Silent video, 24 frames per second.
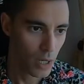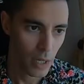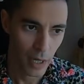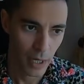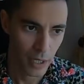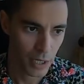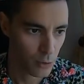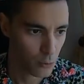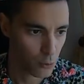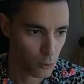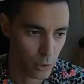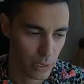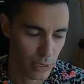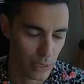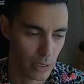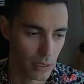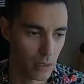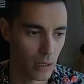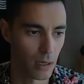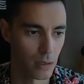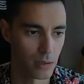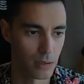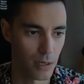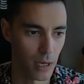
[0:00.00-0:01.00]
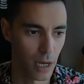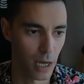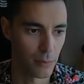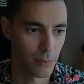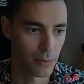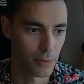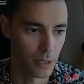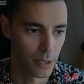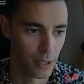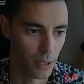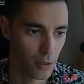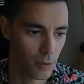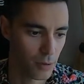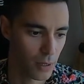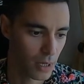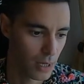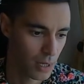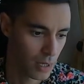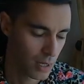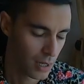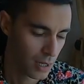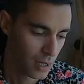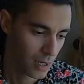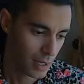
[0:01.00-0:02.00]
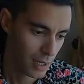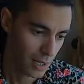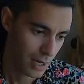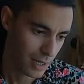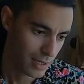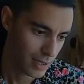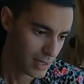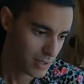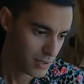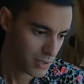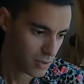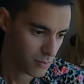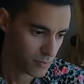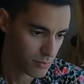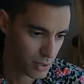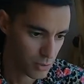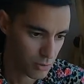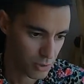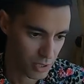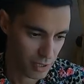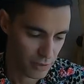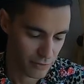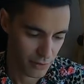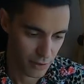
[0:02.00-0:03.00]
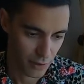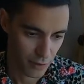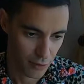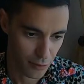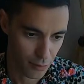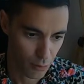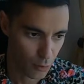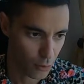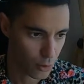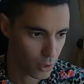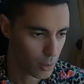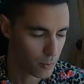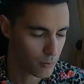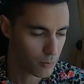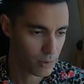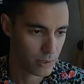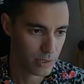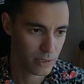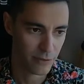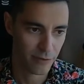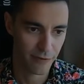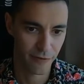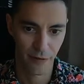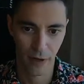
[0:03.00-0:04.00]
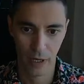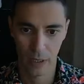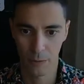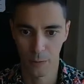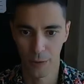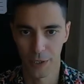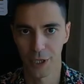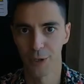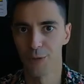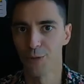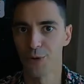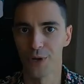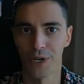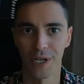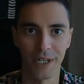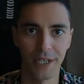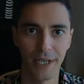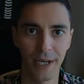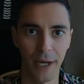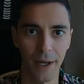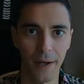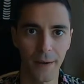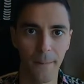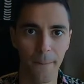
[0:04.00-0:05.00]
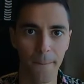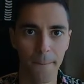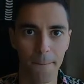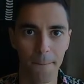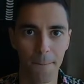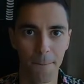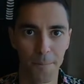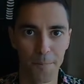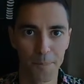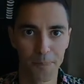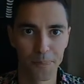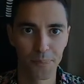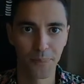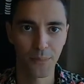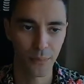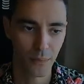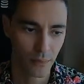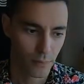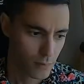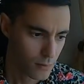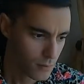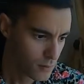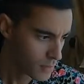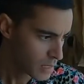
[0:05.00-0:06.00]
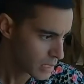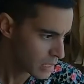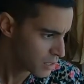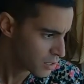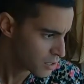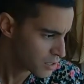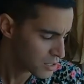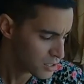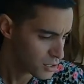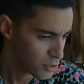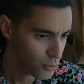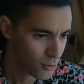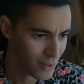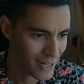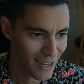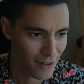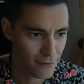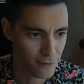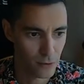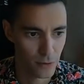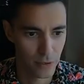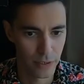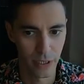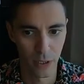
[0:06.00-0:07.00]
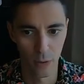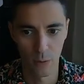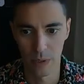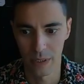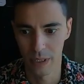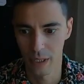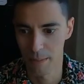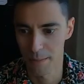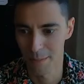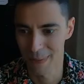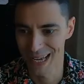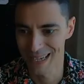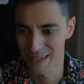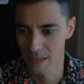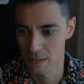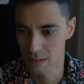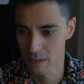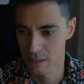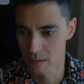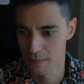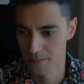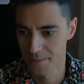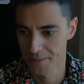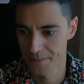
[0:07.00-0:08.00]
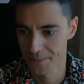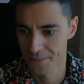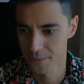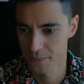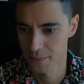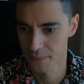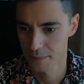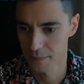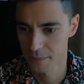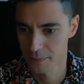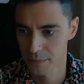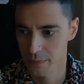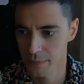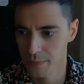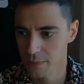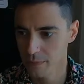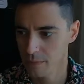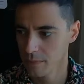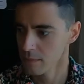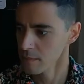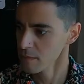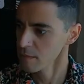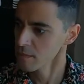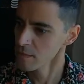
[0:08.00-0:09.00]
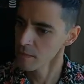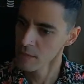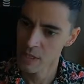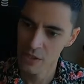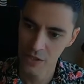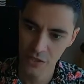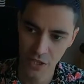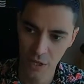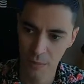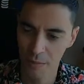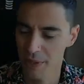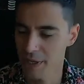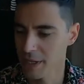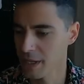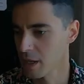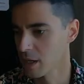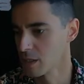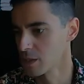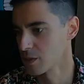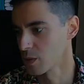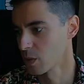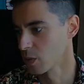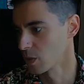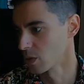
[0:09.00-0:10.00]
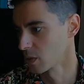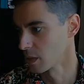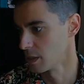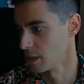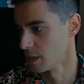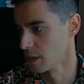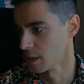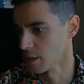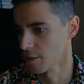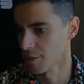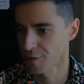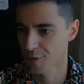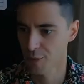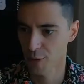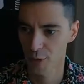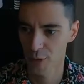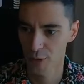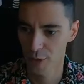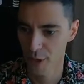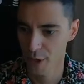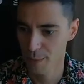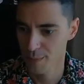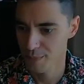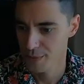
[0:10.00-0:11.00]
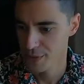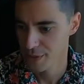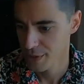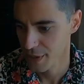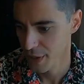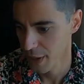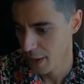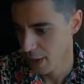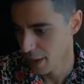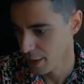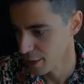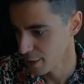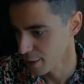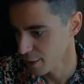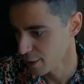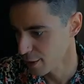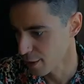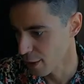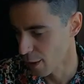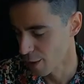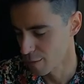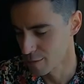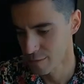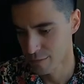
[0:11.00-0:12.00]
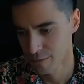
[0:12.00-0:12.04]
in a really long time, you know, and that's the beauty of it. Throwing up was fun when you were a kid, because you don't have to deal with the mess. Somebody else will clean it up. Throwing up's that, you know,